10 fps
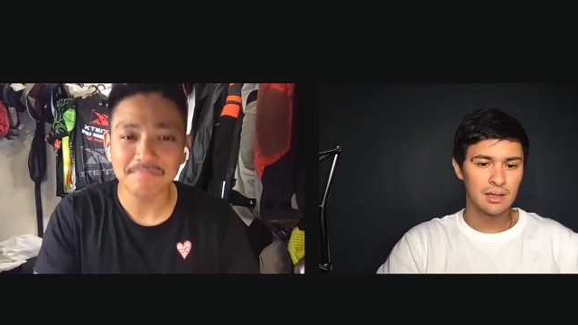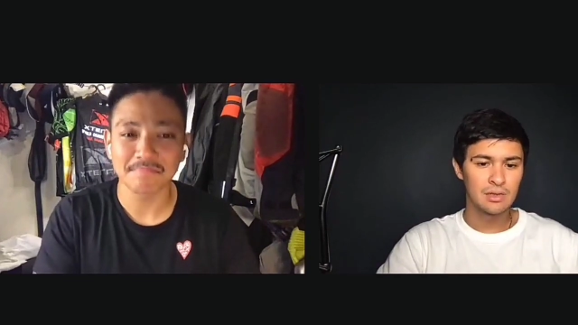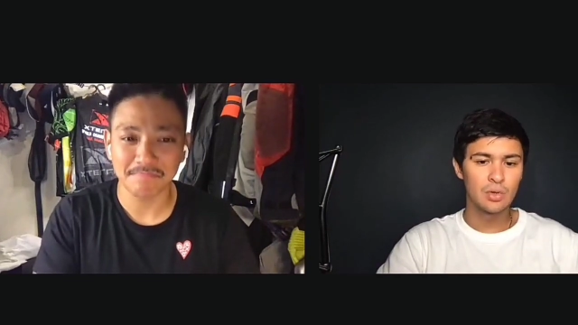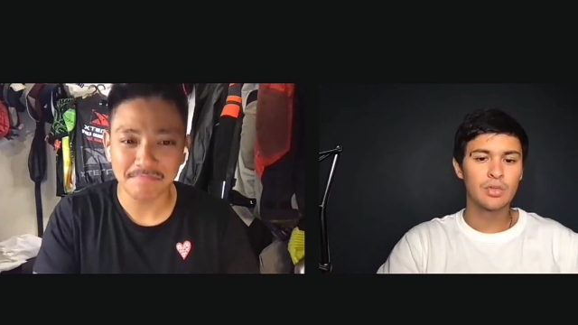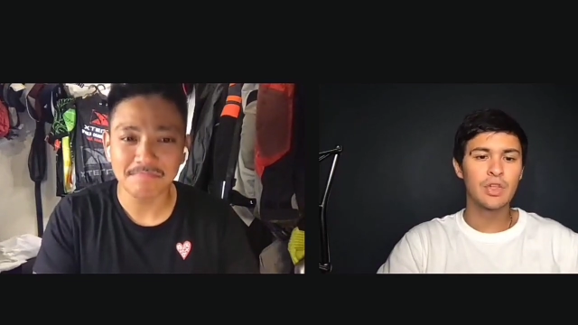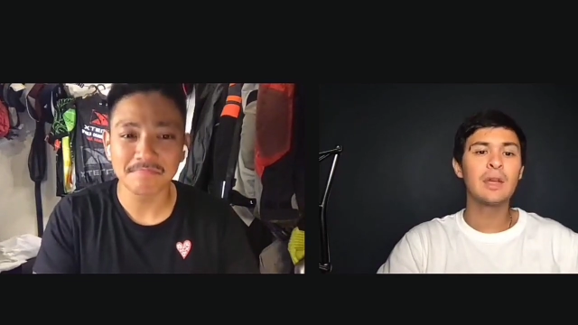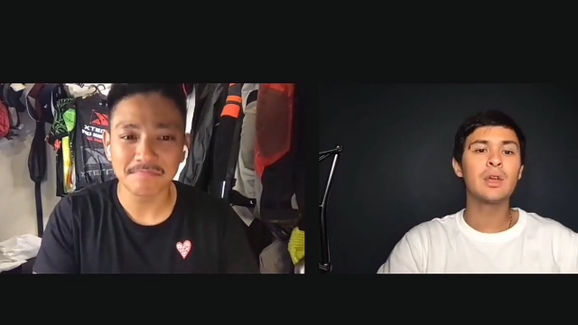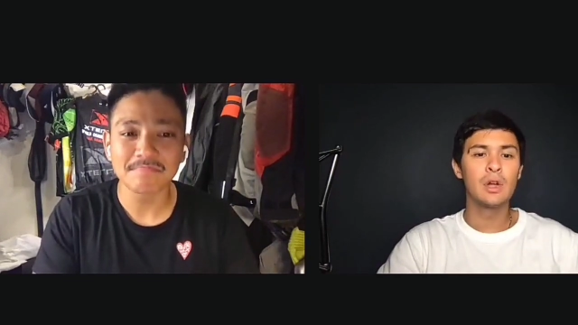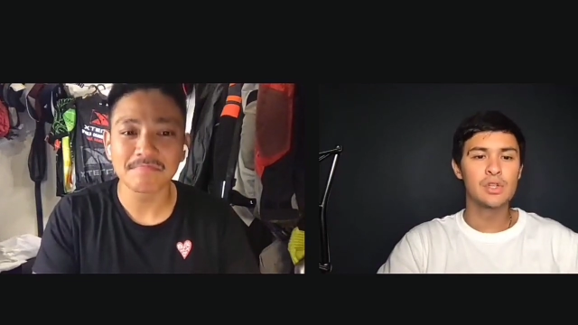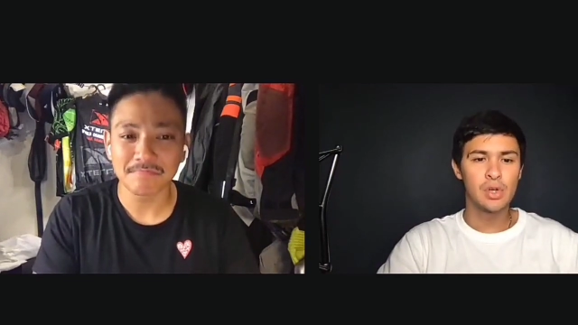Speaker 1: And Drew, thank
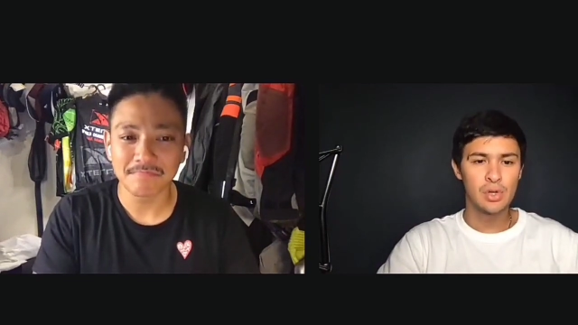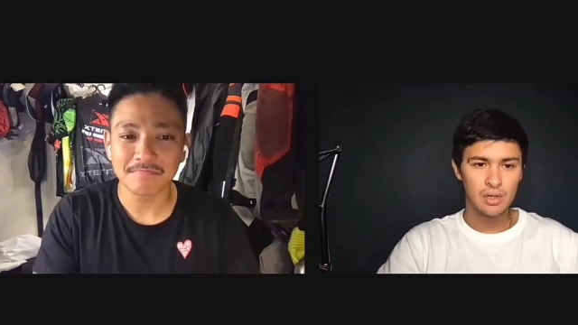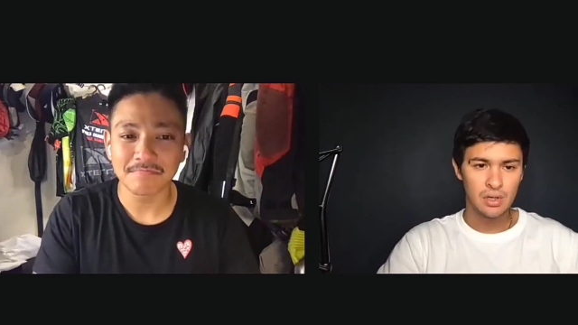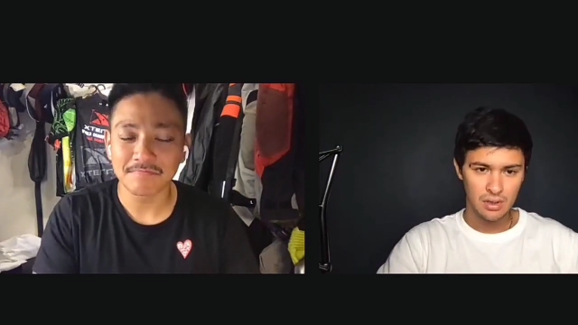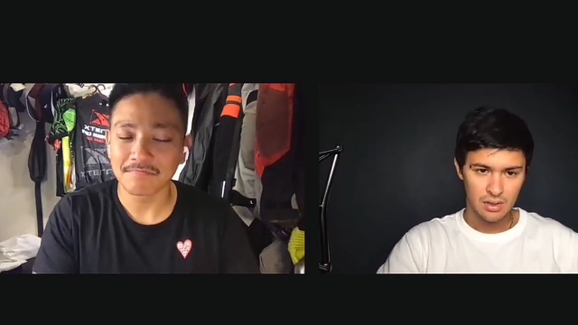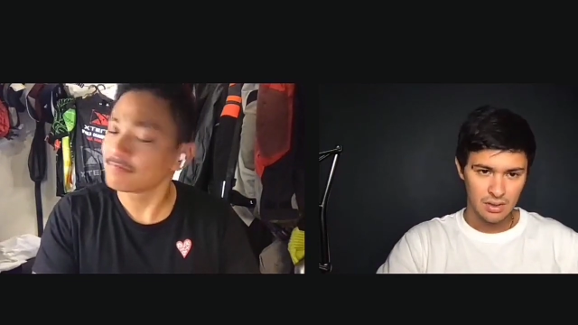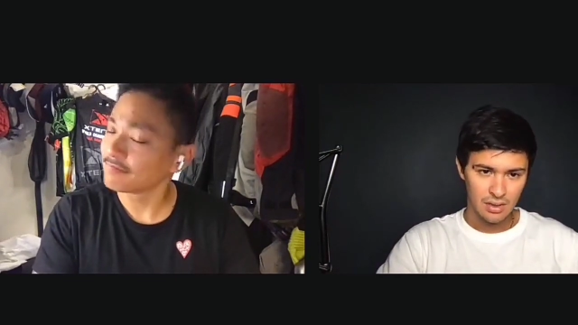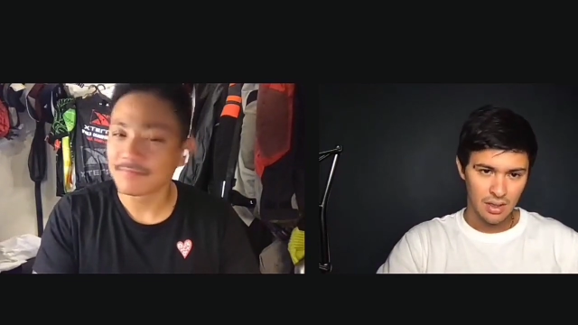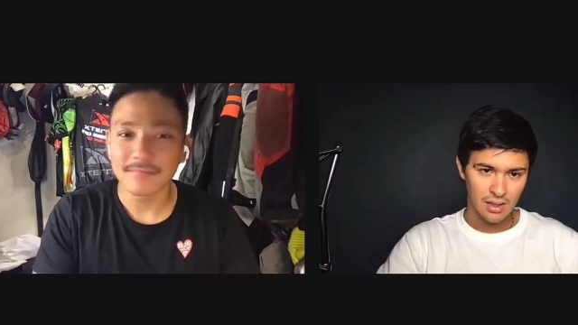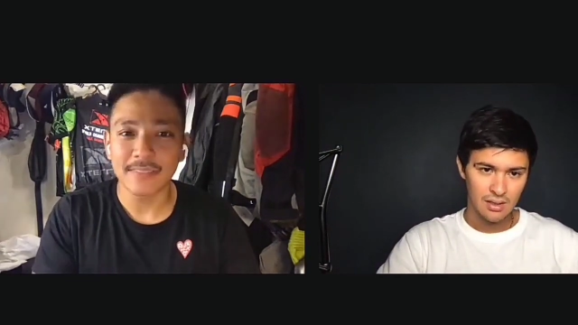you also.
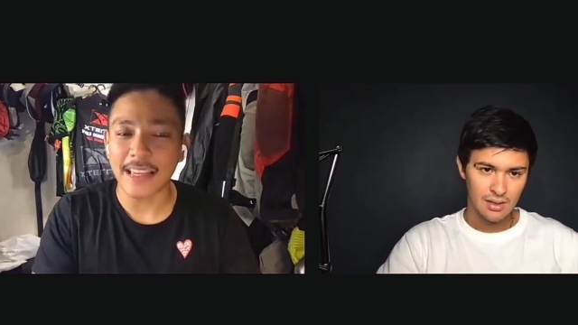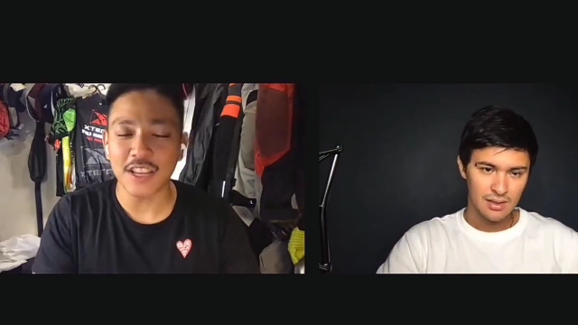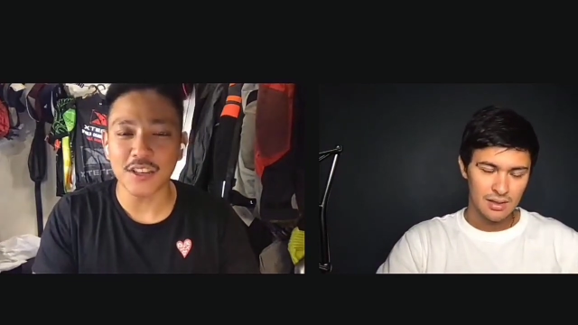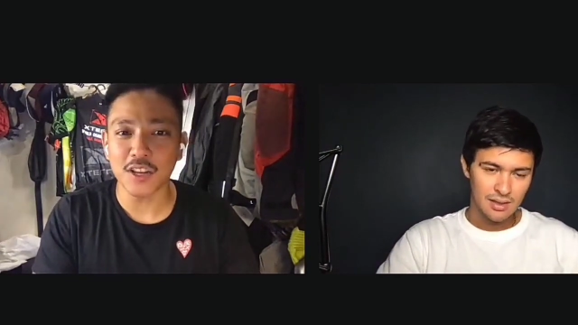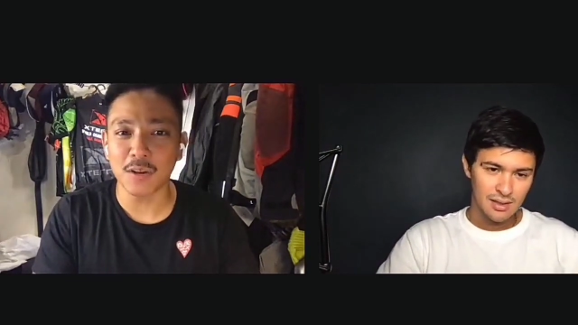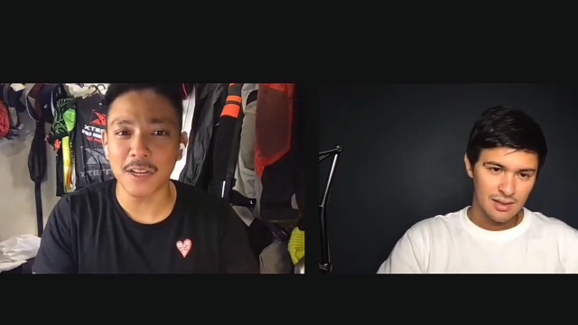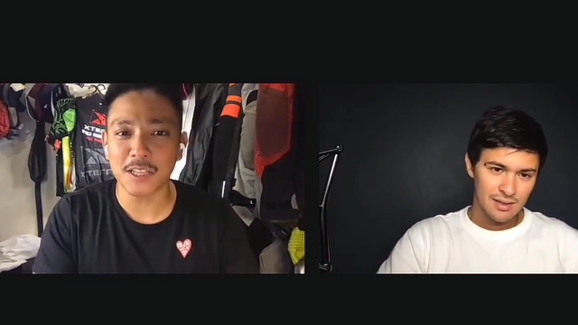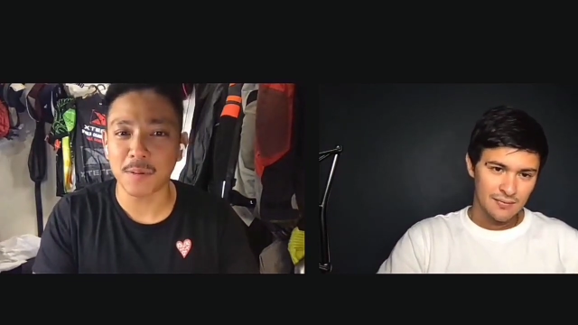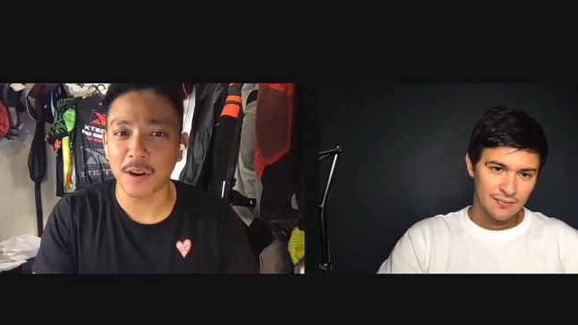Thank you so much,